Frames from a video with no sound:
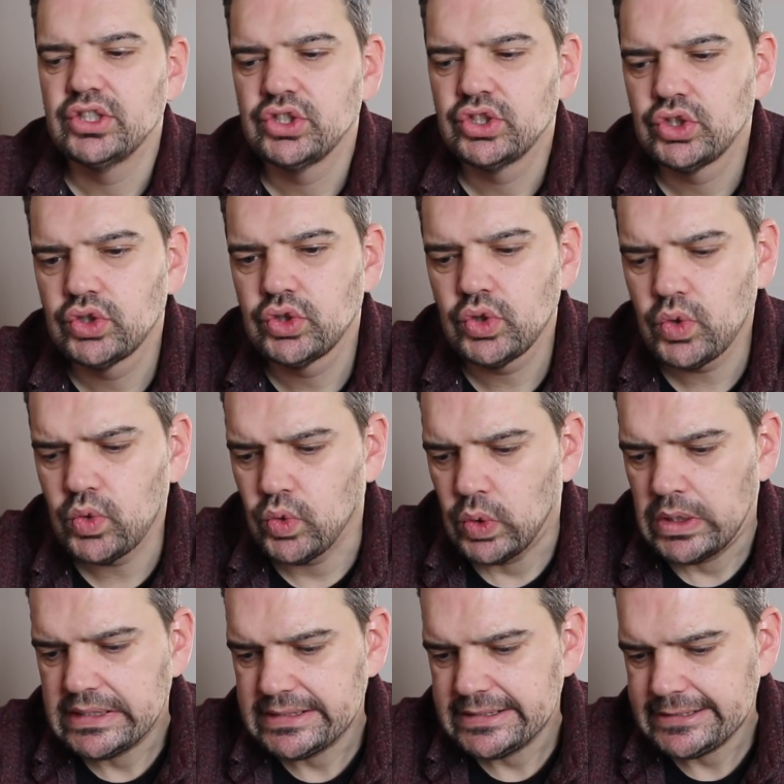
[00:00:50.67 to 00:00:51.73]
So
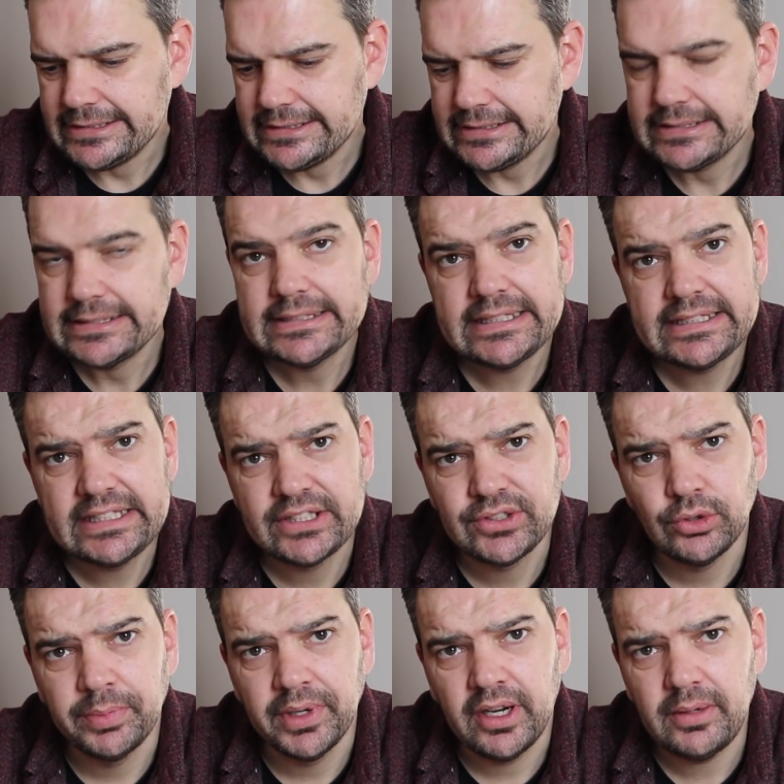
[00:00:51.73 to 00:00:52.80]
let's just
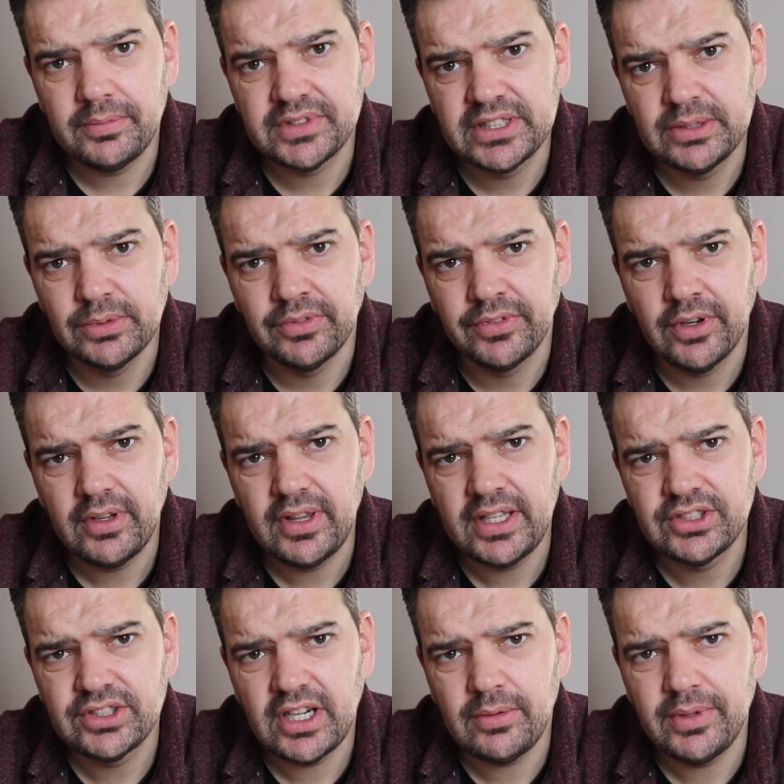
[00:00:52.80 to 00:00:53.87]
open it up and see what we've got
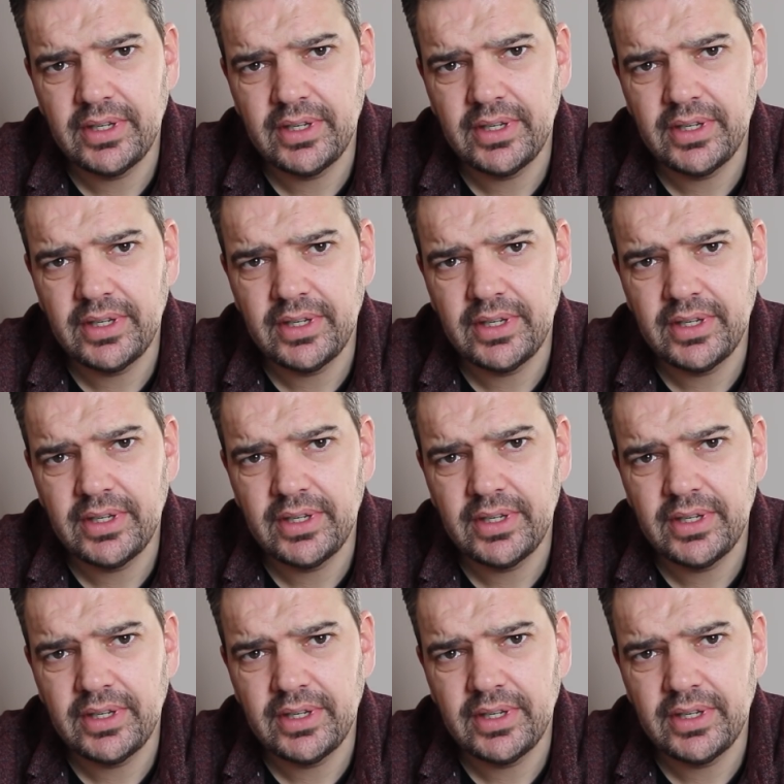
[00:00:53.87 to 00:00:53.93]
then, shall